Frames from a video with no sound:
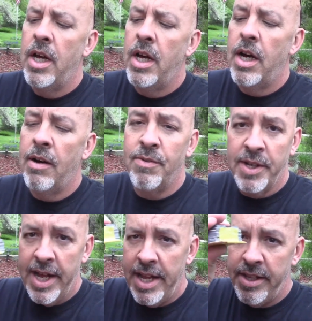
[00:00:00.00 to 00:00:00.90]
of
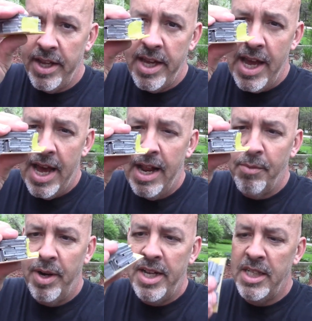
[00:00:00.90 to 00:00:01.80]
lead that he had on
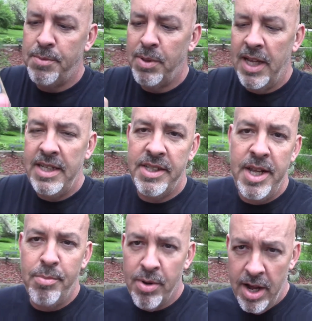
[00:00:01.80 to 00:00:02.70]
one of his planes and
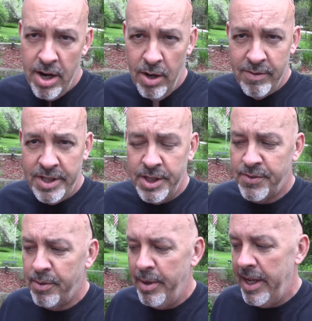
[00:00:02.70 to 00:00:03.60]
he brought it over just
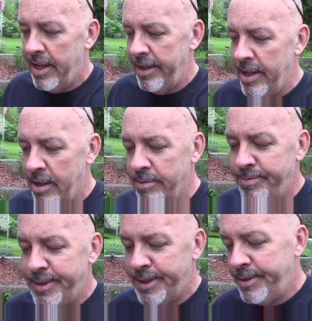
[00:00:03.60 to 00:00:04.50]
for me to you know
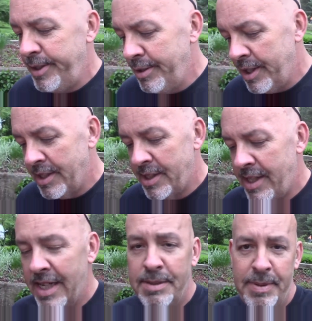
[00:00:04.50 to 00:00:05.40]
just use it as a
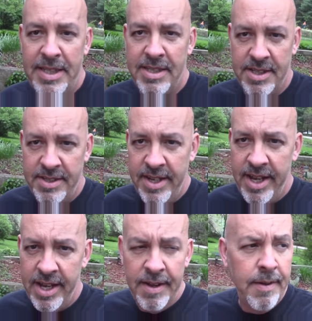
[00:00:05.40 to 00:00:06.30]
test piece to see
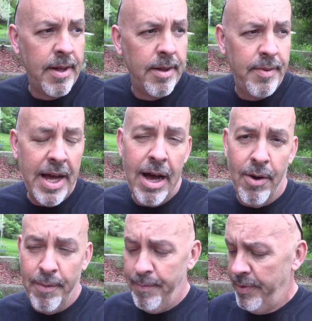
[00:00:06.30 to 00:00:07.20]
now
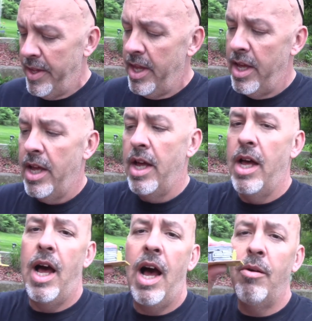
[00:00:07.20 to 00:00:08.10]

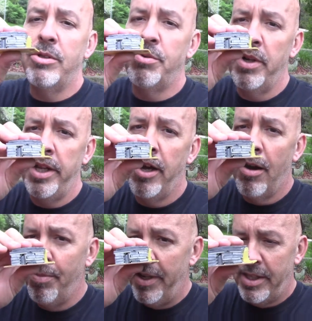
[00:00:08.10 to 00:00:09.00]
I was really
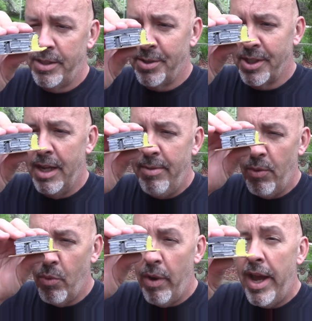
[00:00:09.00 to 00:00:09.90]
hoping that this was going to
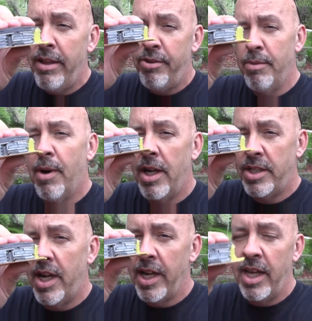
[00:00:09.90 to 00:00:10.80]
be way too much
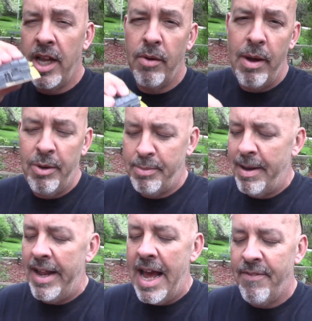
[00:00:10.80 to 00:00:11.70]
and I can get away with
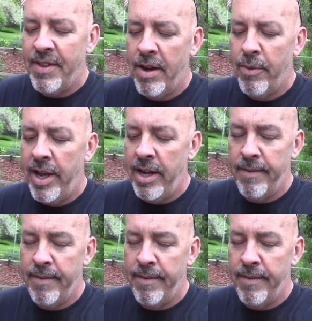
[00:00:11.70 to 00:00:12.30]
about half that weight